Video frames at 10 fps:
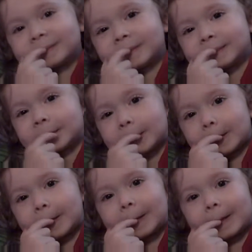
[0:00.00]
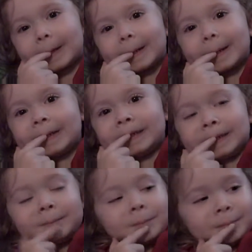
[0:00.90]
You want to tell me a story?
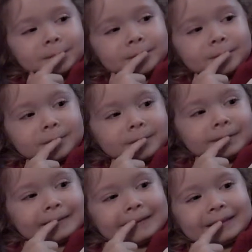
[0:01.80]
Yeah. Tell me a story.